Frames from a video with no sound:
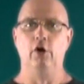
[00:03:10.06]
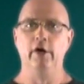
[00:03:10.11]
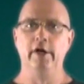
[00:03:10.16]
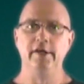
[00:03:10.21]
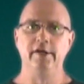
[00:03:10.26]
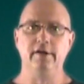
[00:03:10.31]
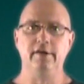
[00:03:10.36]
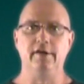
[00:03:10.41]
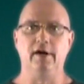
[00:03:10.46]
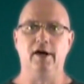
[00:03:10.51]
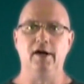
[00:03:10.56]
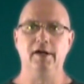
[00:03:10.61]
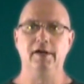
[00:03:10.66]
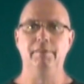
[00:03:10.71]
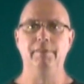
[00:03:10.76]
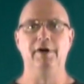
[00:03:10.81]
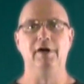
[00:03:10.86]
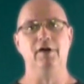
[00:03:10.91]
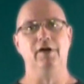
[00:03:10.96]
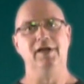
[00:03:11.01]
going to talk
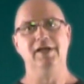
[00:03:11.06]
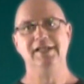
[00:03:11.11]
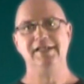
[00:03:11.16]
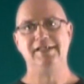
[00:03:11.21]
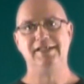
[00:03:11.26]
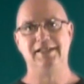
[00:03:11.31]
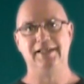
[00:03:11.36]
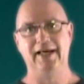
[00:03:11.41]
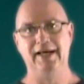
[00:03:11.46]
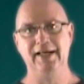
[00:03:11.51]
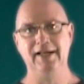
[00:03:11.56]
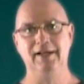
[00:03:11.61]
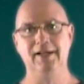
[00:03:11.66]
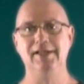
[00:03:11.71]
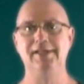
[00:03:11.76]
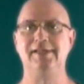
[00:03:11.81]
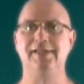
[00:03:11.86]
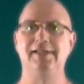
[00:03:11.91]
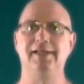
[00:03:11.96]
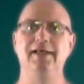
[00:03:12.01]
about
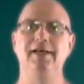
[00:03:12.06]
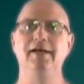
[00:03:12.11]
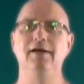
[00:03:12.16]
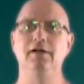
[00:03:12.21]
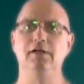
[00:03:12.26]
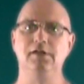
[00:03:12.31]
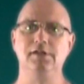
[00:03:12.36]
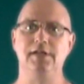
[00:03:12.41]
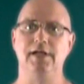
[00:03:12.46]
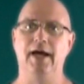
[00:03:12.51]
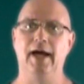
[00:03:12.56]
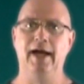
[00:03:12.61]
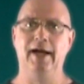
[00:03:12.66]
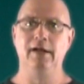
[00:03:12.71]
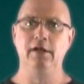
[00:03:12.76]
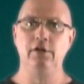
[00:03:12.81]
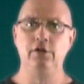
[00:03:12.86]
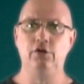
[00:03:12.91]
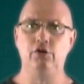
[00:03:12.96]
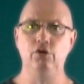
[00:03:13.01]
stainless steels
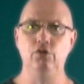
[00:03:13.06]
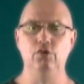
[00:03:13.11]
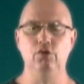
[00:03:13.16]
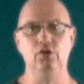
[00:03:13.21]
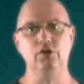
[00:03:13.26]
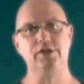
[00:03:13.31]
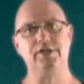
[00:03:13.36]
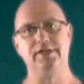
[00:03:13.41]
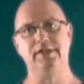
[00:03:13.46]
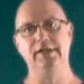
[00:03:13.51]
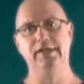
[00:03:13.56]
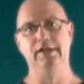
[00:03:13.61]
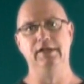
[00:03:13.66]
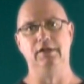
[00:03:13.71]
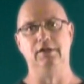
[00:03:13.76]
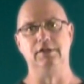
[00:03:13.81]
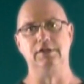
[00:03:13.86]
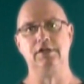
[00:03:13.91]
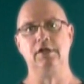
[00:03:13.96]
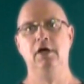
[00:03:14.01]
and tool
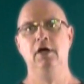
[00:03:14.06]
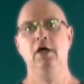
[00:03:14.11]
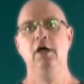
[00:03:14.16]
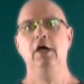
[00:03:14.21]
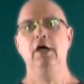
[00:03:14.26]
steels,